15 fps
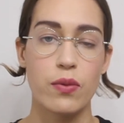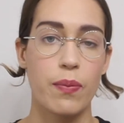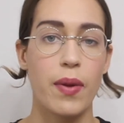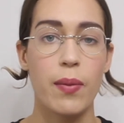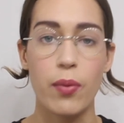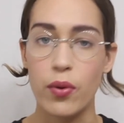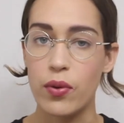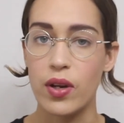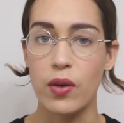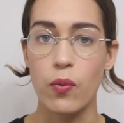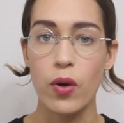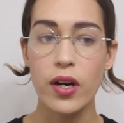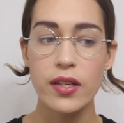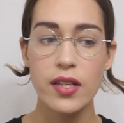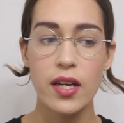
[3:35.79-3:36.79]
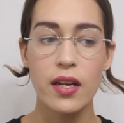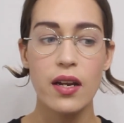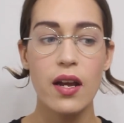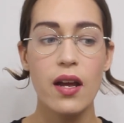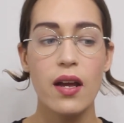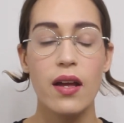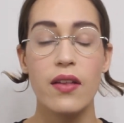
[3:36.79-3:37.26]
with people who need work done.
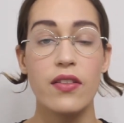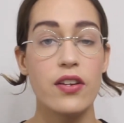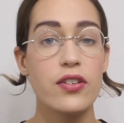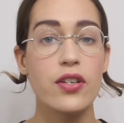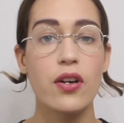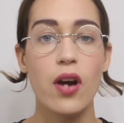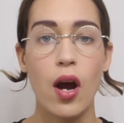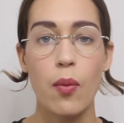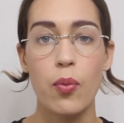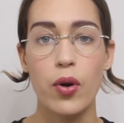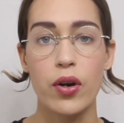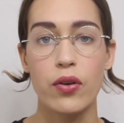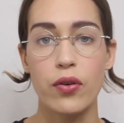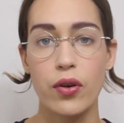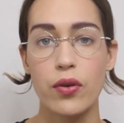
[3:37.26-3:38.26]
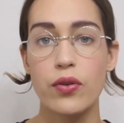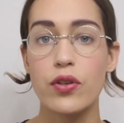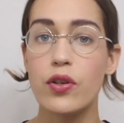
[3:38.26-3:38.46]
This year, Upwork grew